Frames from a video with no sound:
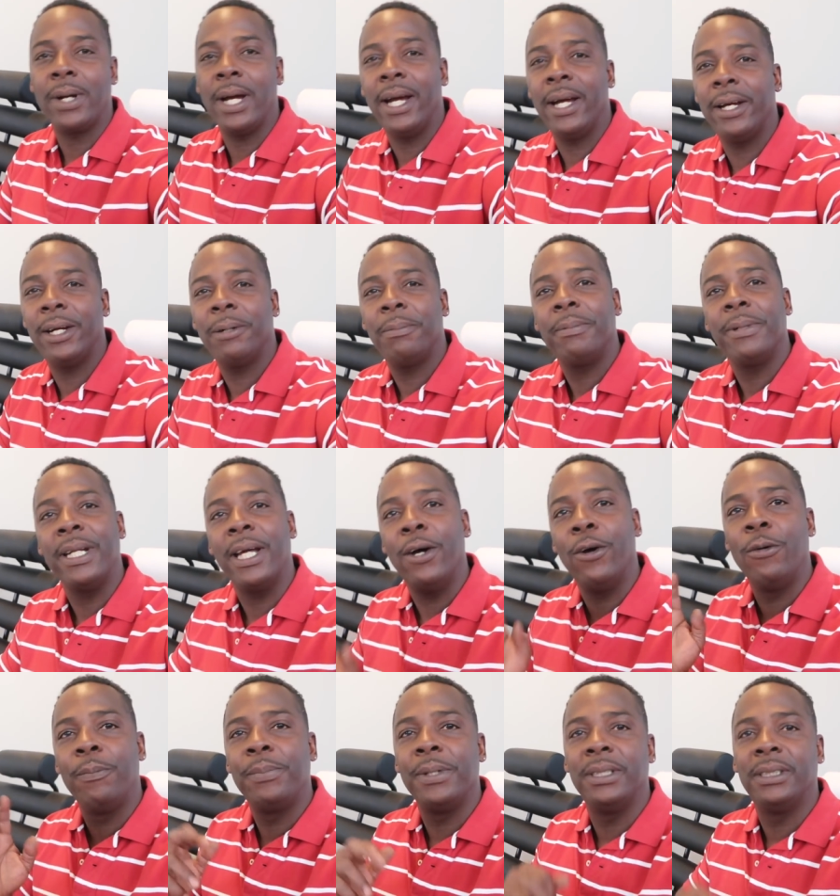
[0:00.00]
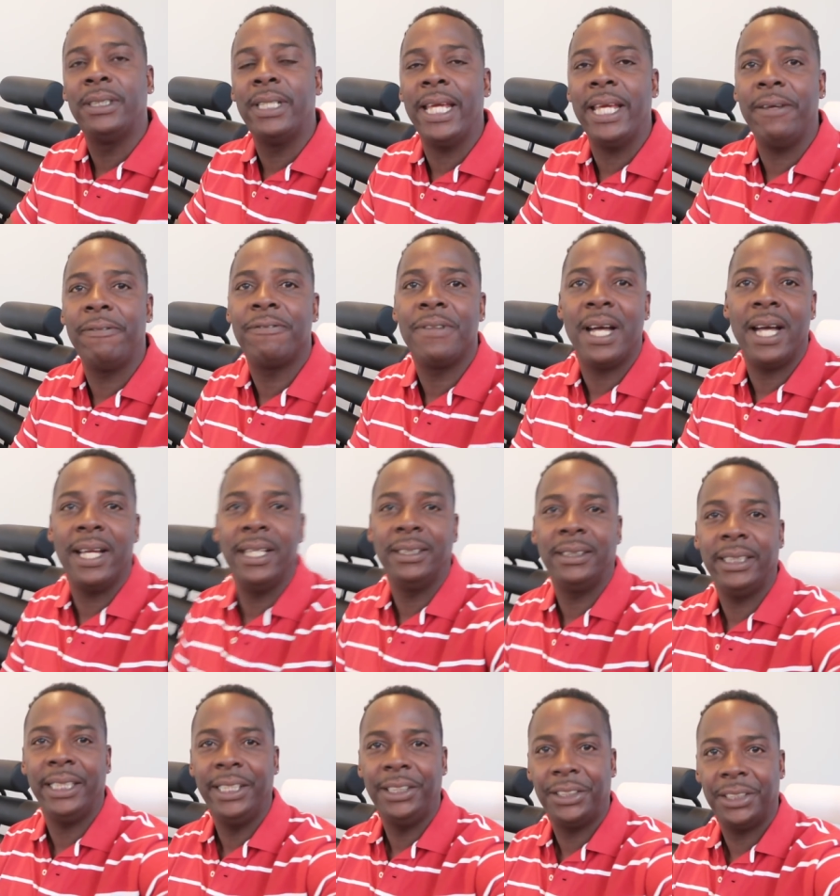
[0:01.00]
Cryer, and I hope this day
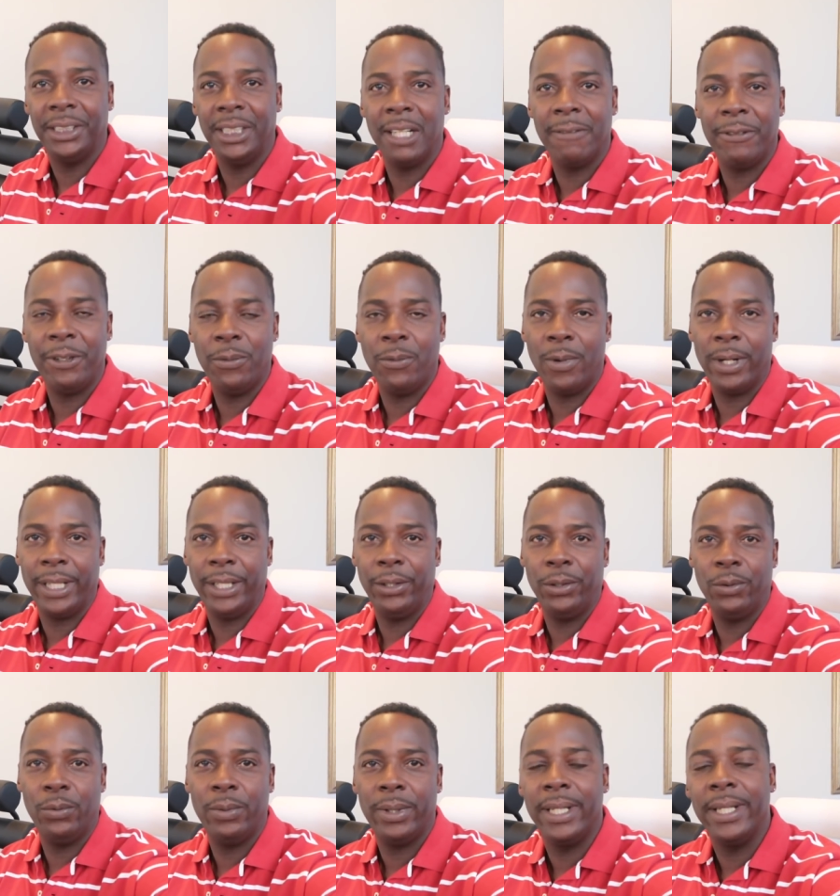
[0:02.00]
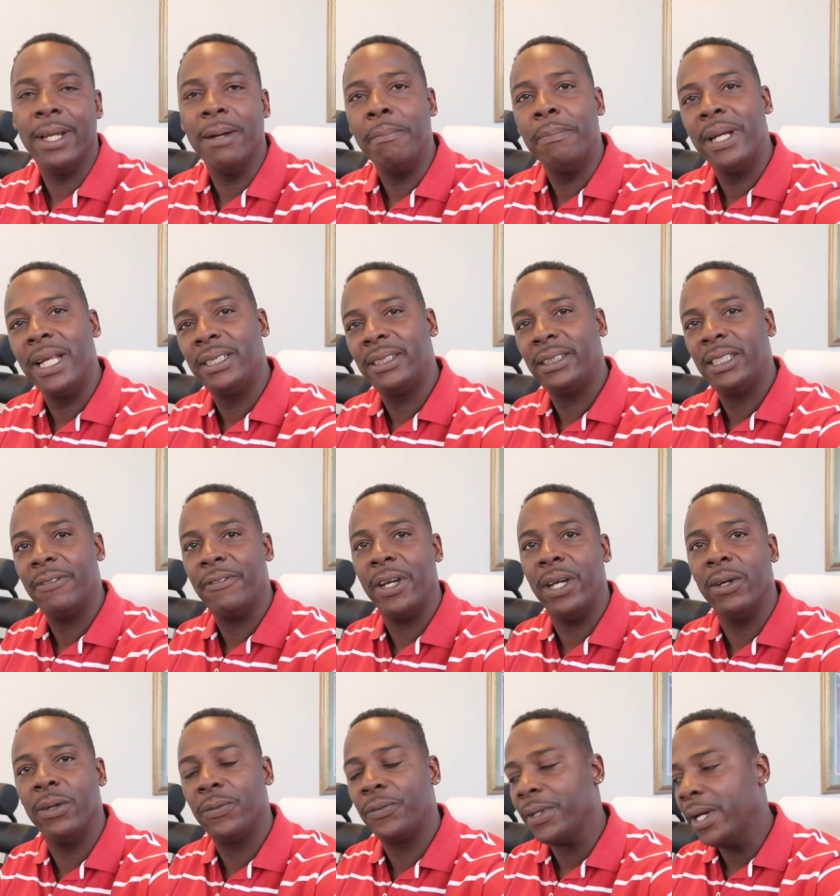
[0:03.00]
finds each and every one of you in the best of
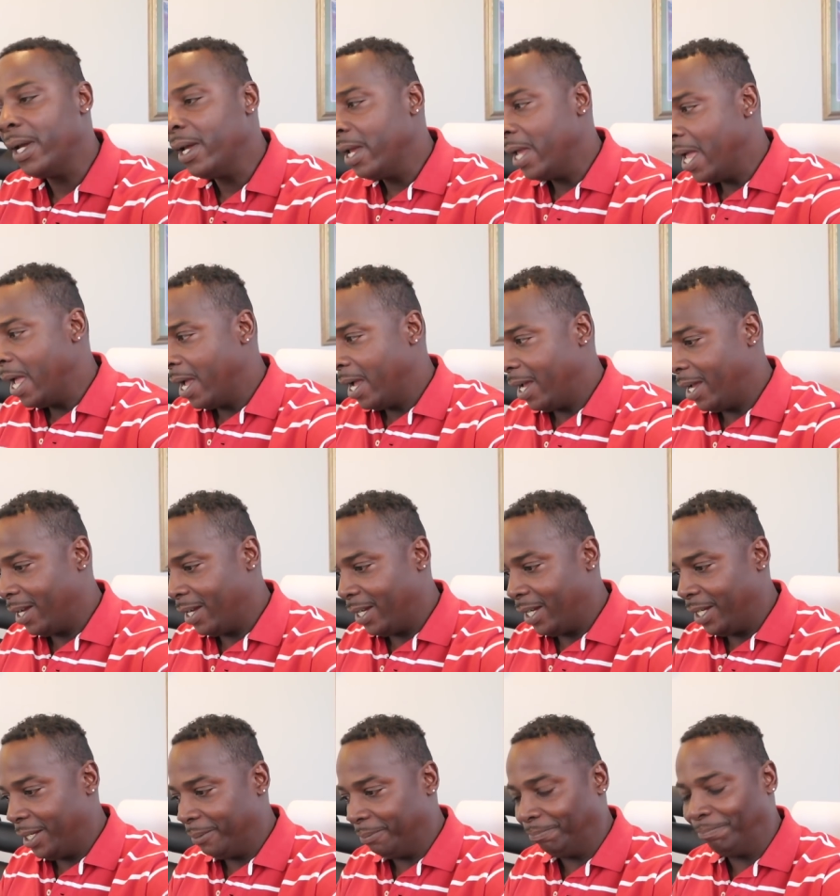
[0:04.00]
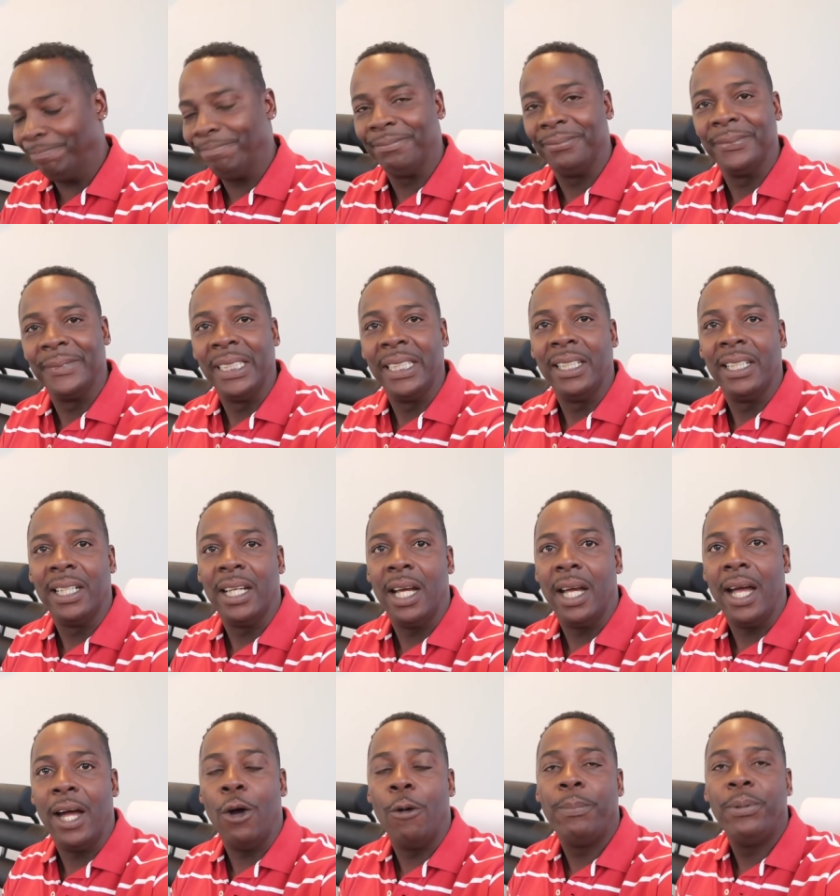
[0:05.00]
health. Um,
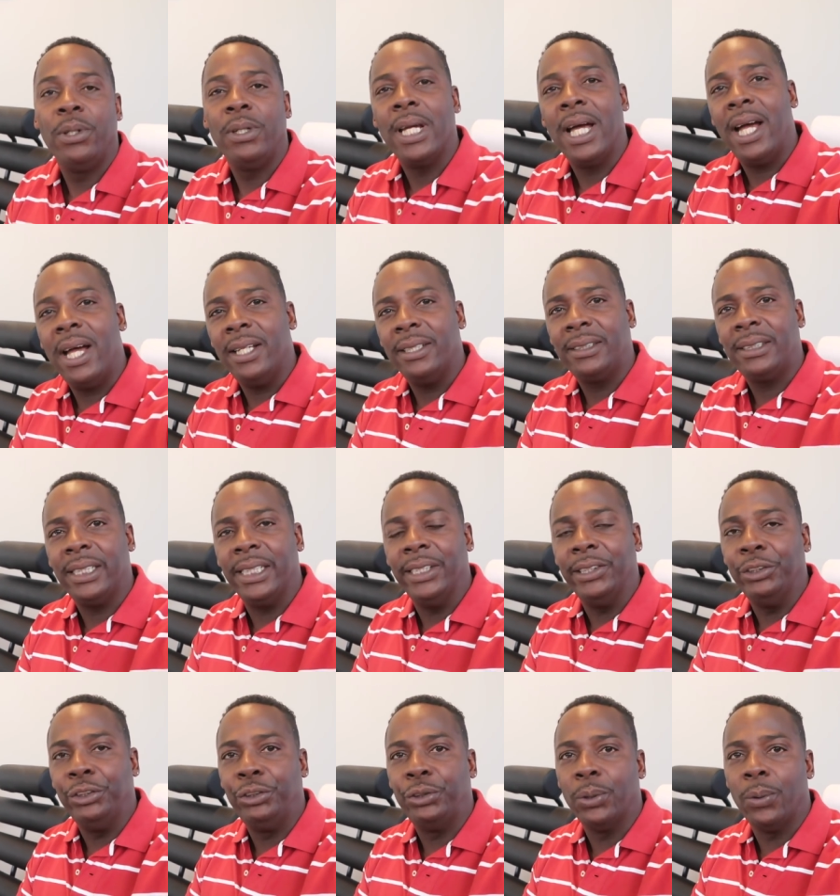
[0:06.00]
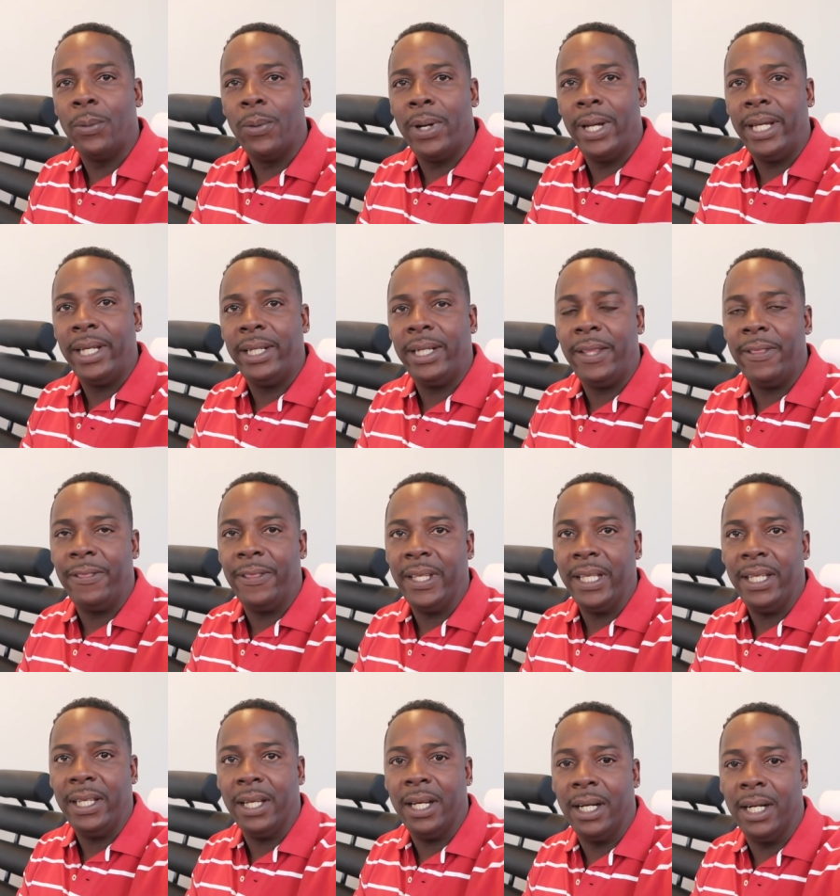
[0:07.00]
I hope you guys enjoyed
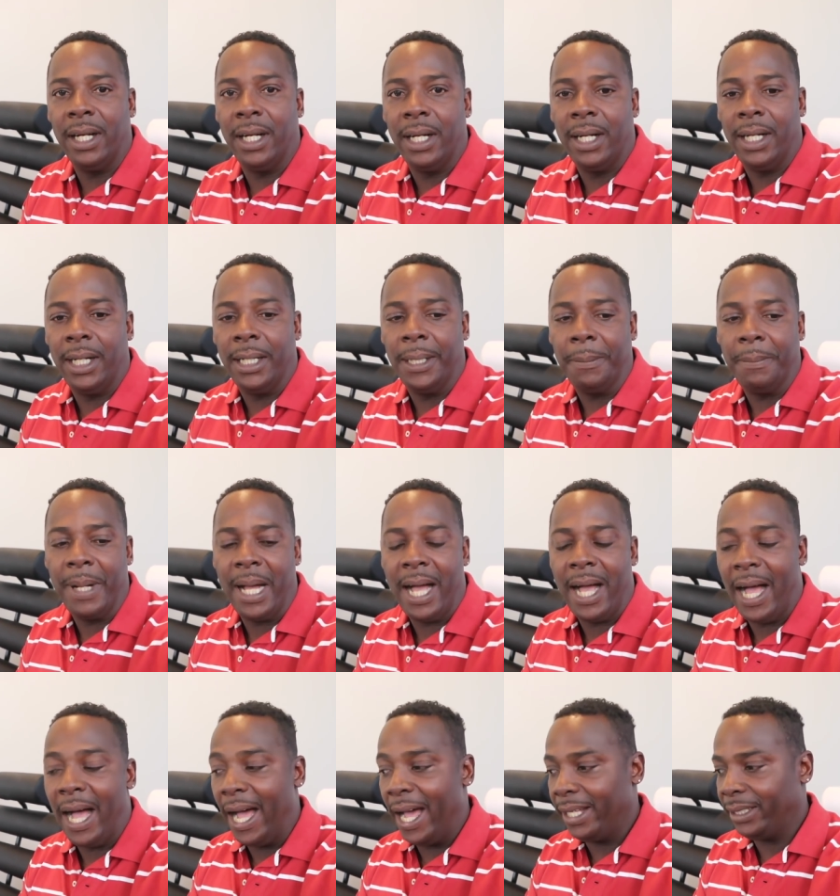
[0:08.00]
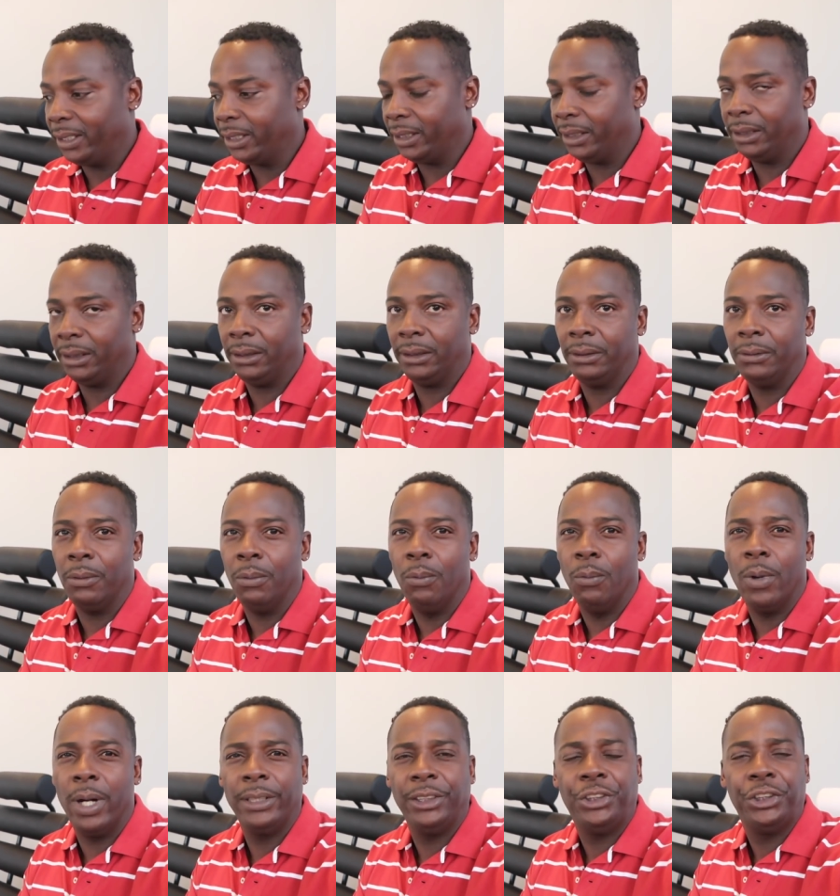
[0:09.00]
the um, hot
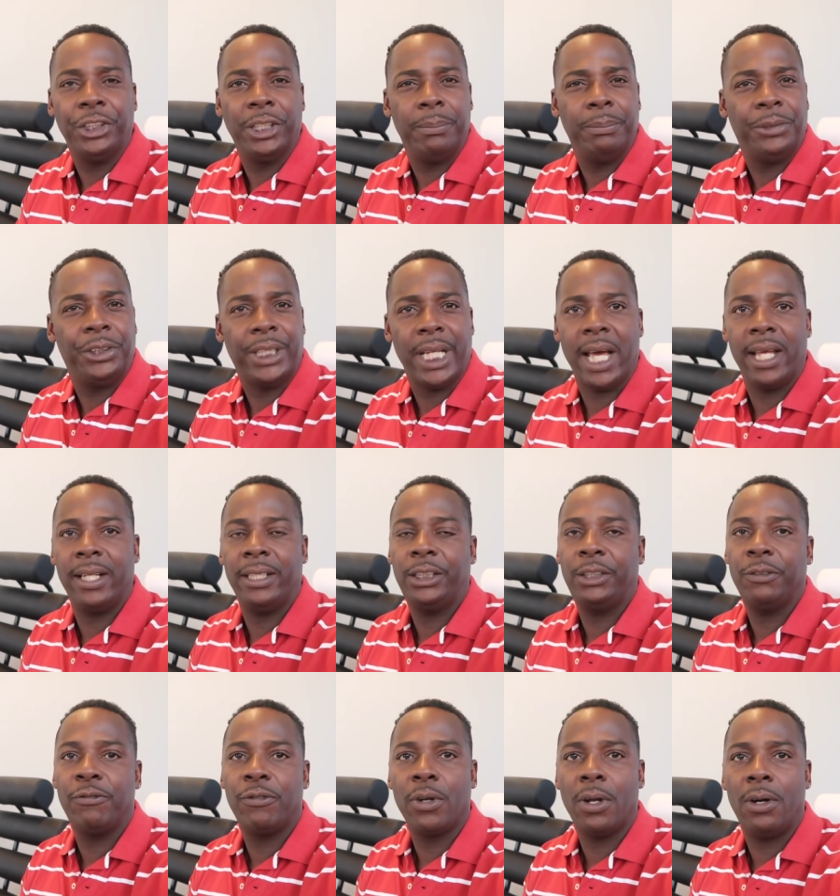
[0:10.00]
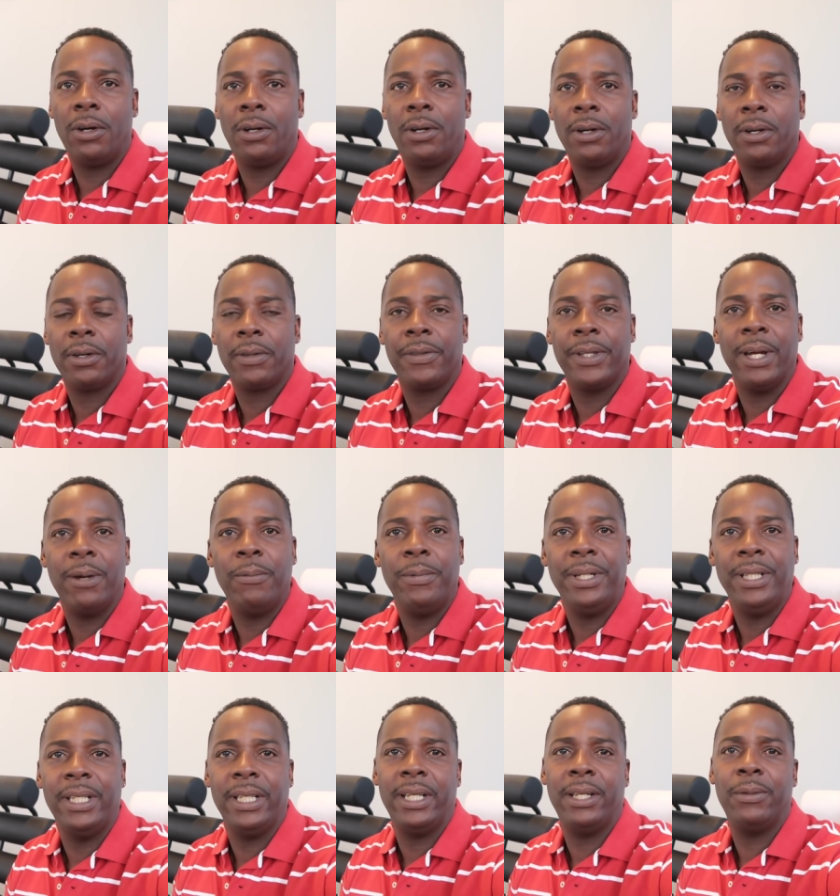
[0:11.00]
one chip challenge vlog that
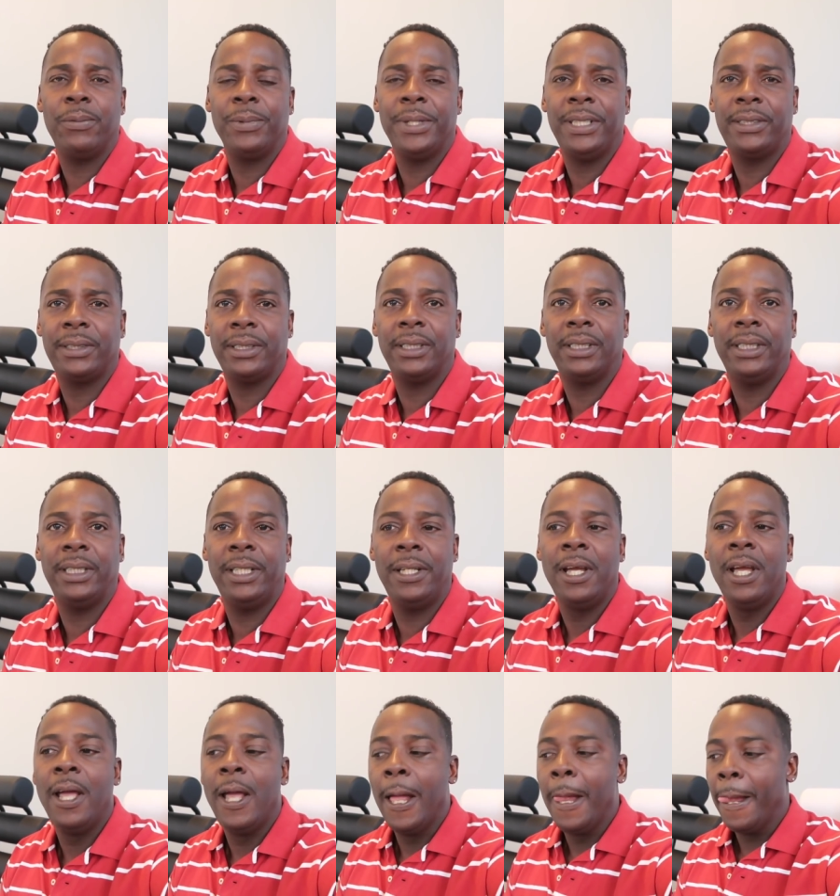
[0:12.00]
we did recently.